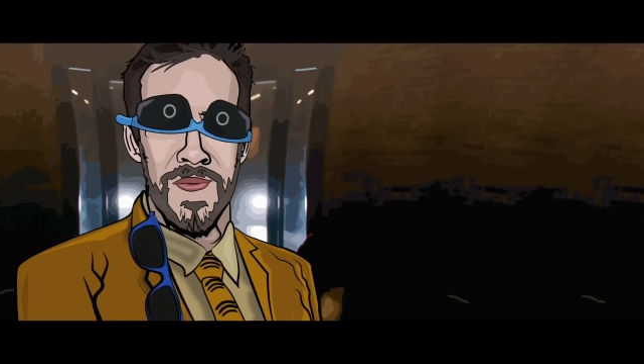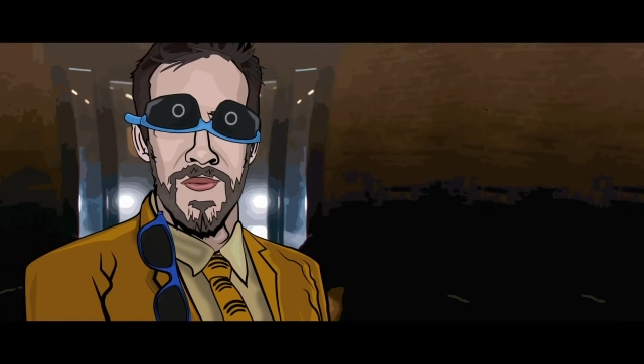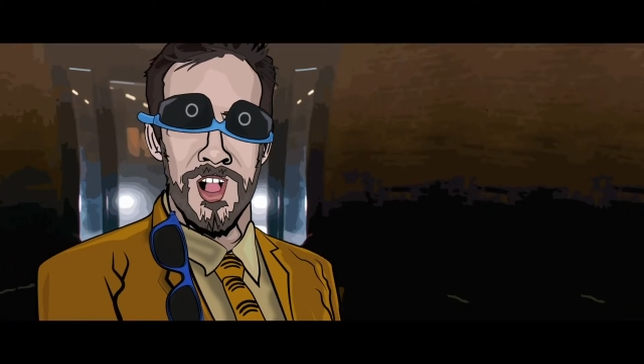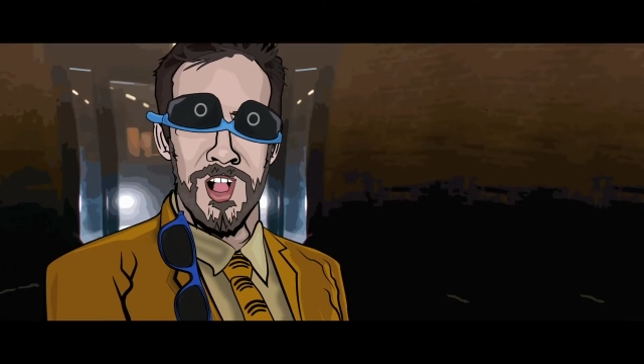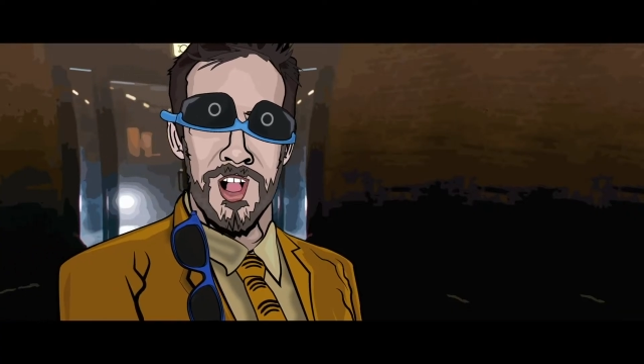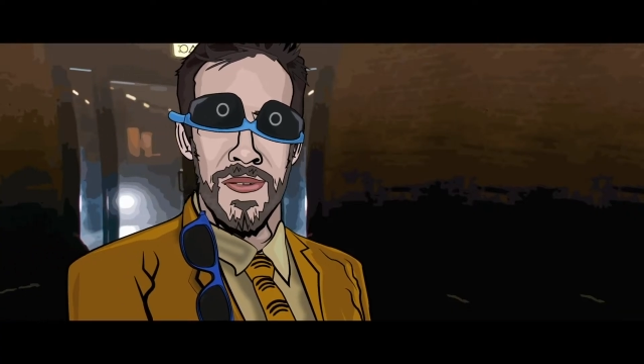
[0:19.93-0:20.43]

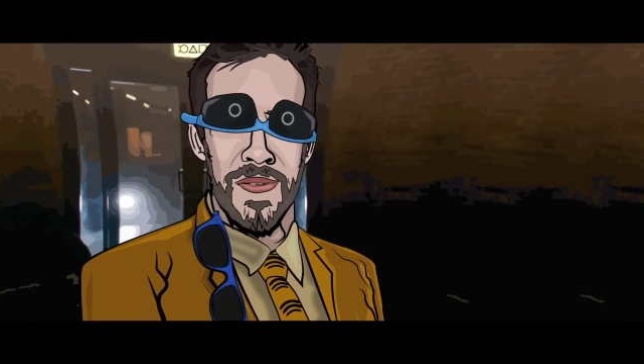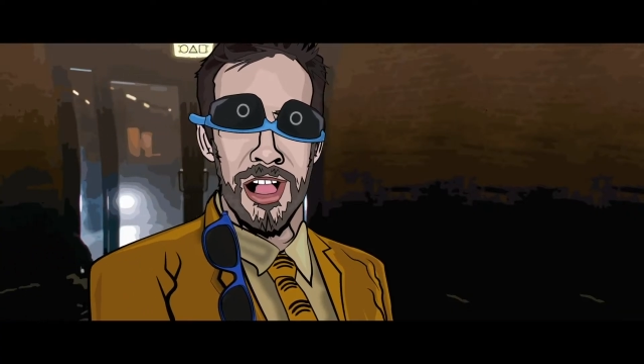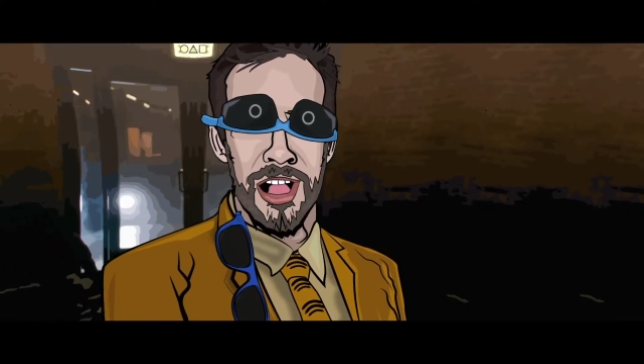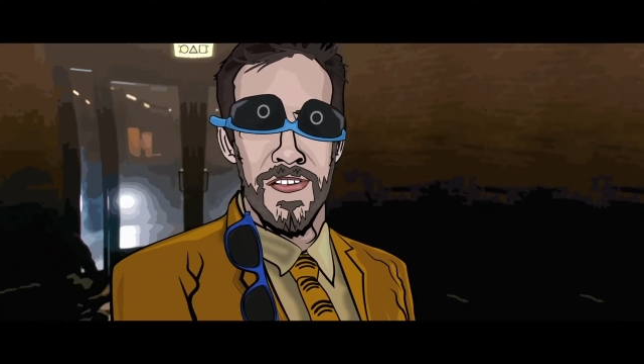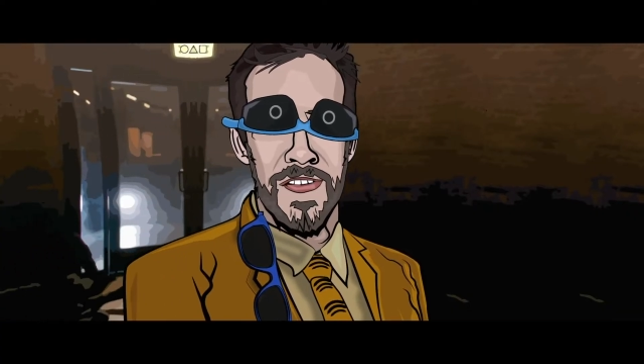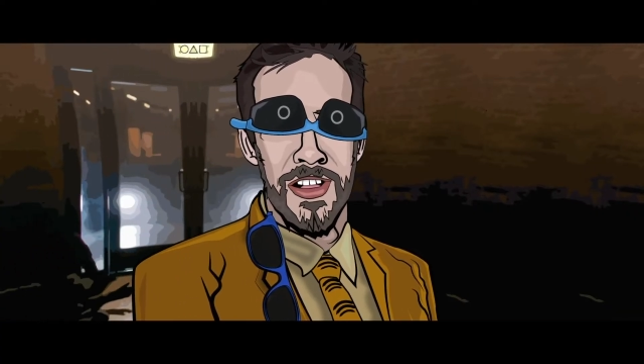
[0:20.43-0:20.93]
Mister
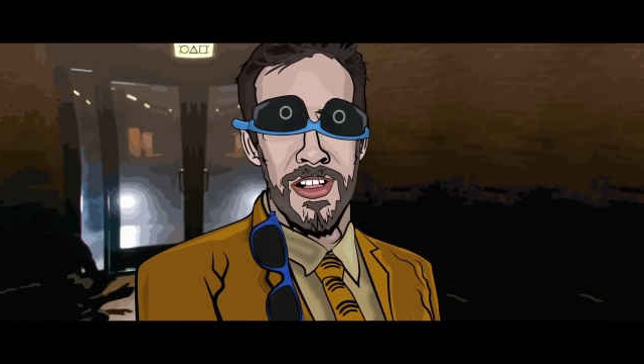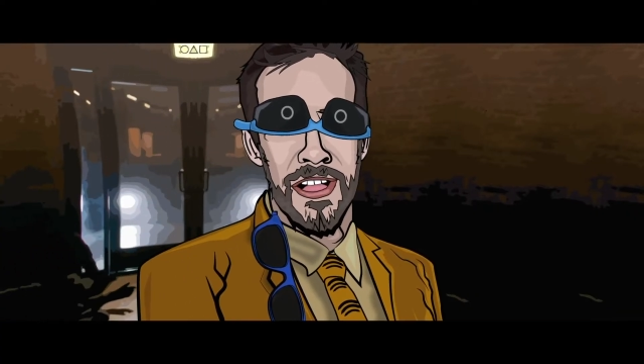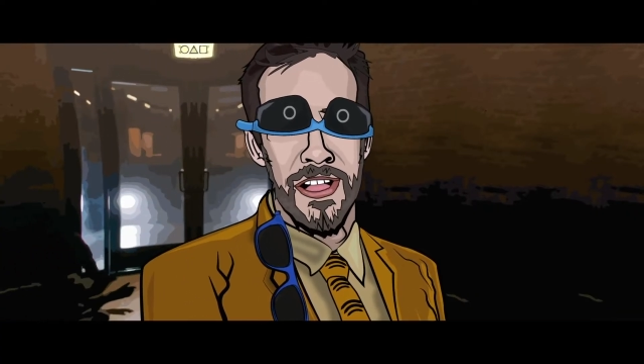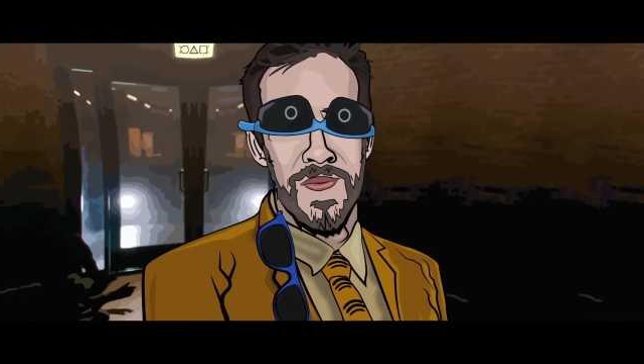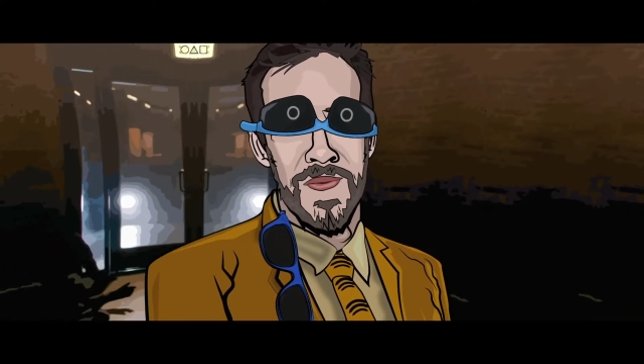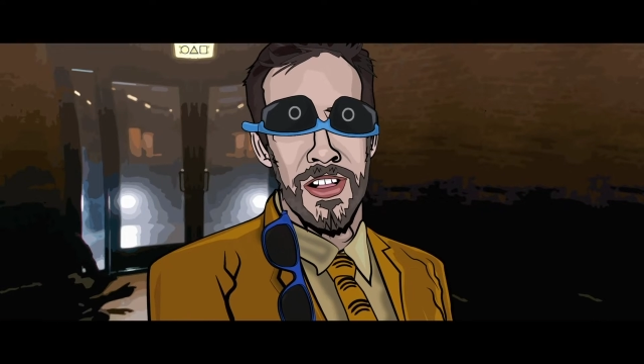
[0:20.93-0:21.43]

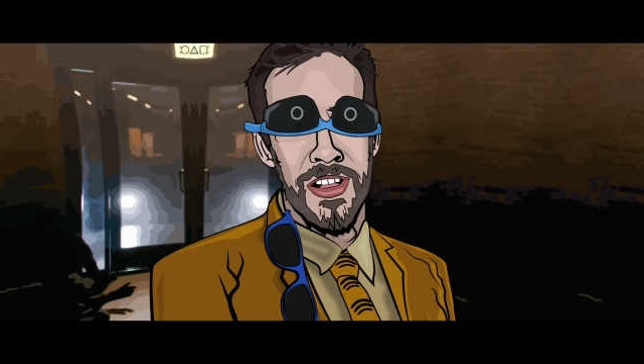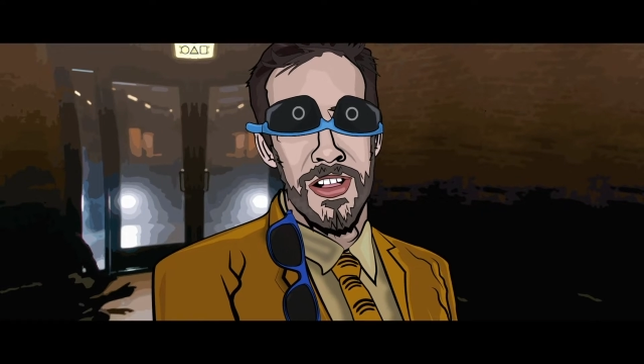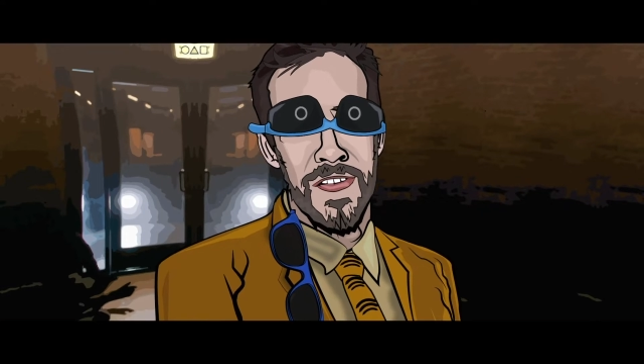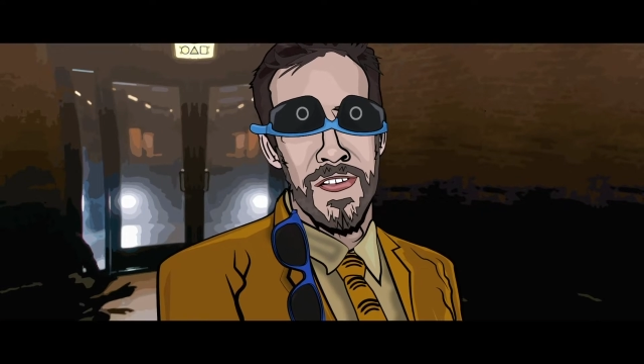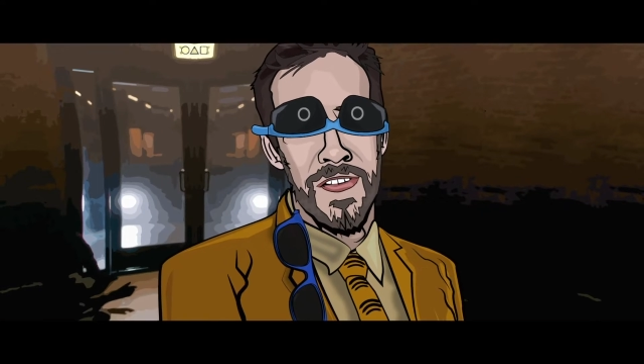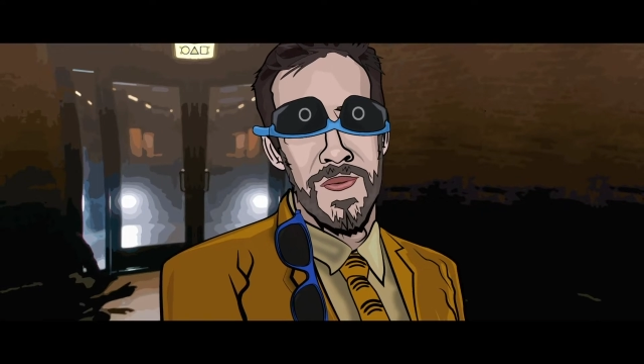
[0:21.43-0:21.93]
Anderson,